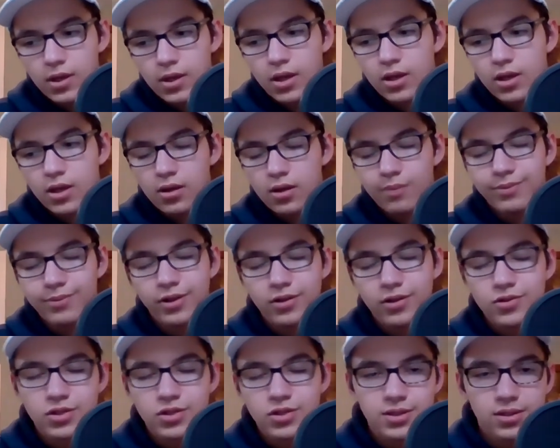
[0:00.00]

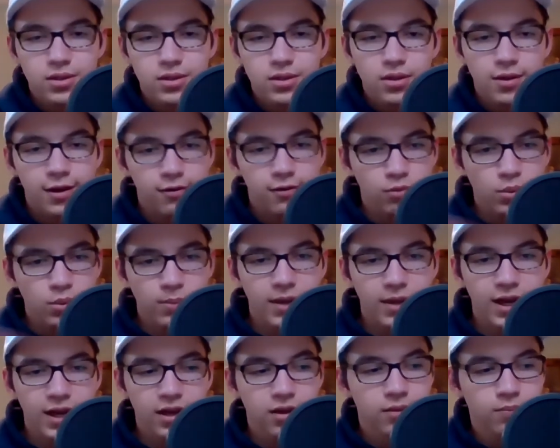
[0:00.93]
Apologies. I will be
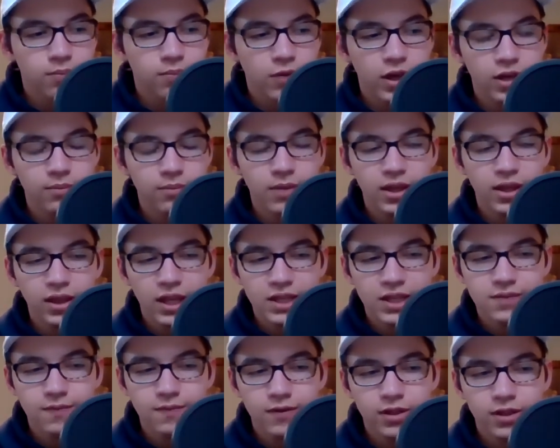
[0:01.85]
back probably in my
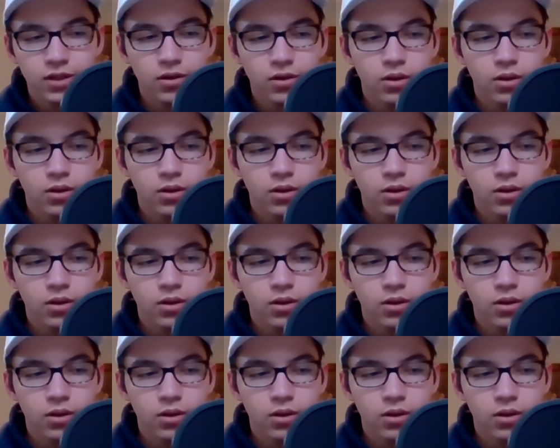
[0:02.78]
next video.